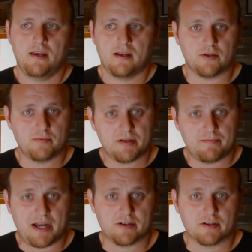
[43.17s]
A little bit
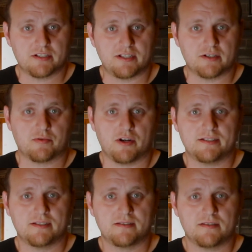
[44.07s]
about RC
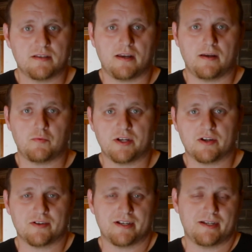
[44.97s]
Enterprises. We
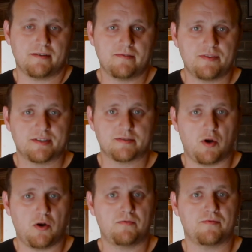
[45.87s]
are a
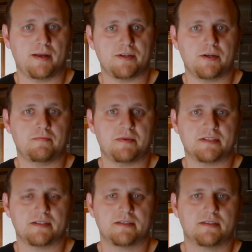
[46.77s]
small family-owned
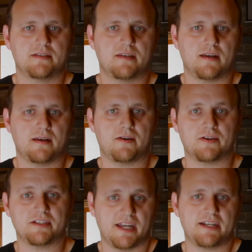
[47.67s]
business
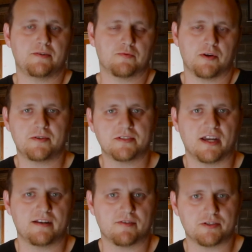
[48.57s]
on a dead-end road is
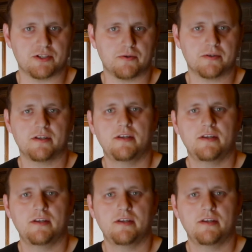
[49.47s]
kind of our joke.